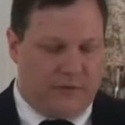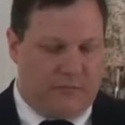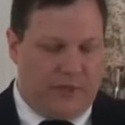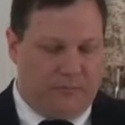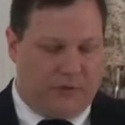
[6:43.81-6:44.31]
the
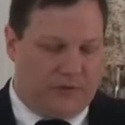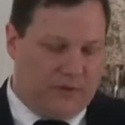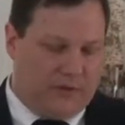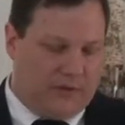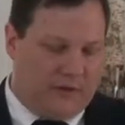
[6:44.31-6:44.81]

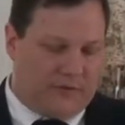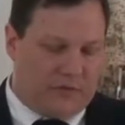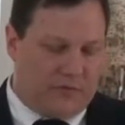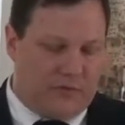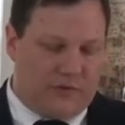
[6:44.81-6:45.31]
people of
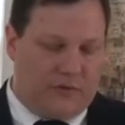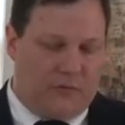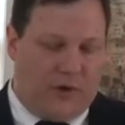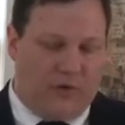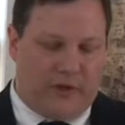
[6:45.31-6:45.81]

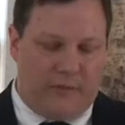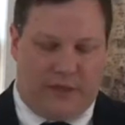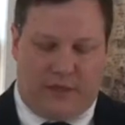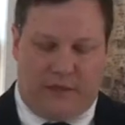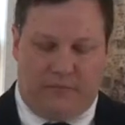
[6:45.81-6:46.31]
Jerusalem
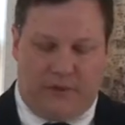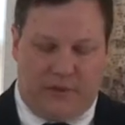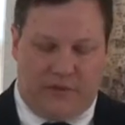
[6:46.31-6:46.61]
welcoming him,